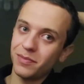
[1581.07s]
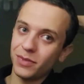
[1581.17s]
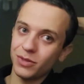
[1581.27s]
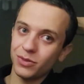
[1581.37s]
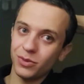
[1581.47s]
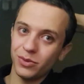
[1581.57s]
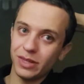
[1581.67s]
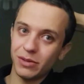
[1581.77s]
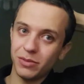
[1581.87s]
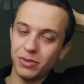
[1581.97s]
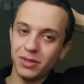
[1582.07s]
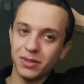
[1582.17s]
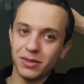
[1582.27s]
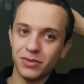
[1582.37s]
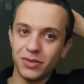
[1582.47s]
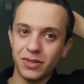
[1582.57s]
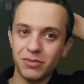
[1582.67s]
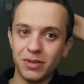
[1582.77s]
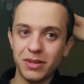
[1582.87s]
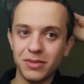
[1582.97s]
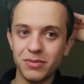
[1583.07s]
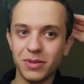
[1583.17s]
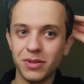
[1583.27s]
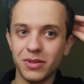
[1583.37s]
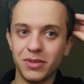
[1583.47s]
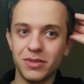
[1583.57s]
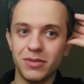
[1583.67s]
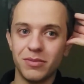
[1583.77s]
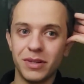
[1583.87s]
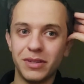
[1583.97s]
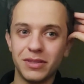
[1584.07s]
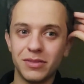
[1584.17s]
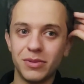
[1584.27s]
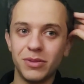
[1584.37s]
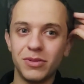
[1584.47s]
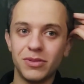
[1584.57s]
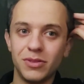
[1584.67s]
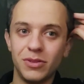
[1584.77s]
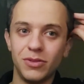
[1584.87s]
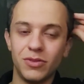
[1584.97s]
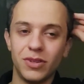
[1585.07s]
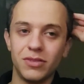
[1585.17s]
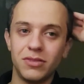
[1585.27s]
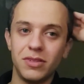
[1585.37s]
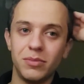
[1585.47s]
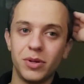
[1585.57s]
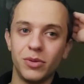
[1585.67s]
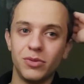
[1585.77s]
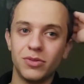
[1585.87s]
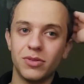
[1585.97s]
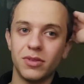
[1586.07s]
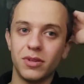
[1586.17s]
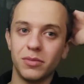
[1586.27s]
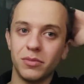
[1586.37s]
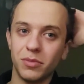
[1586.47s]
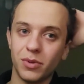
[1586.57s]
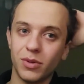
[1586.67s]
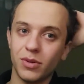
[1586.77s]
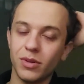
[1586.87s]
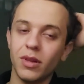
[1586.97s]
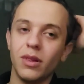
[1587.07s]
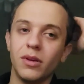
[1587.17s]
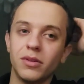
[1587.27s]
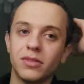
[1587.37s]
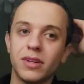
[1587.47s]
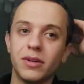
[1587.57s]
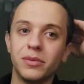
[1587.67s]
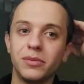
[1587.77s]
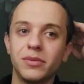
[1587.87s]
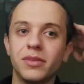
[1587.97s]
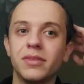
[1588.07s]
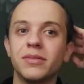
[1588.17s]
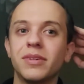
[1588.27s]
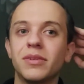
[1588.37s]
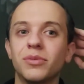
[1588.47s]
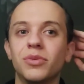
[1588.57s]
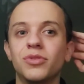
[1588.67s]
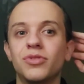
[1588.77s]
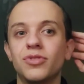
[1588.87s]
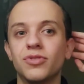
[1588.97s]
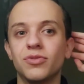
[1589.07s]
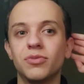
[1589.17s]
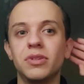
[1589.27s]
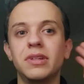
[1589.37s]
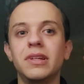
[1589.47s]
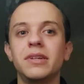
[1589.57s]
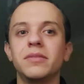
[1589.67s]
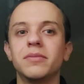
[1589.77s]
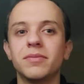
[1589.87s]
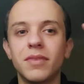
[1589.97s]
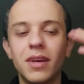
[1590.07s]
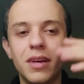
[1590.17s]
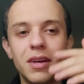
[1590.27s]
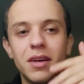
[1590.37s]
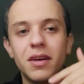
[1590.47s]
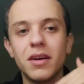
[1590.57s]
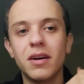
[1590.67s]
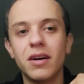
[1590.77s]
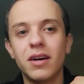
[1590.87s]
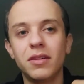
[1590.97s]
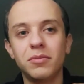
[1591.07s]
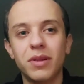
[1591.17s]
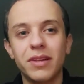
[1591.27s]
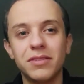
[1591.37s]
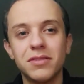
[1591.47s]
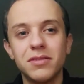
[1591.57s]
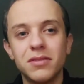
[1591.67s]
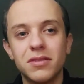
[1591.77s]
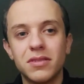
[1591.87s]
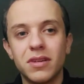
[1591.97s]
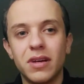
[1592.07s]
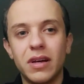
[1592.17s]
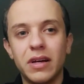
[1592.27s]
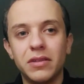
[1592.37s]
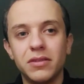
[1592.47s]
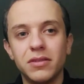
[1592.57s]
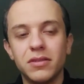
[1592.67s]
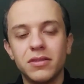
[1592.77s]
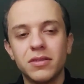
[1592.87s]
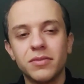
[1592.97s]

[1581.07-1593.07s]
sought therapy in the first place, because my experience at university post lockdown was just really unpleasant and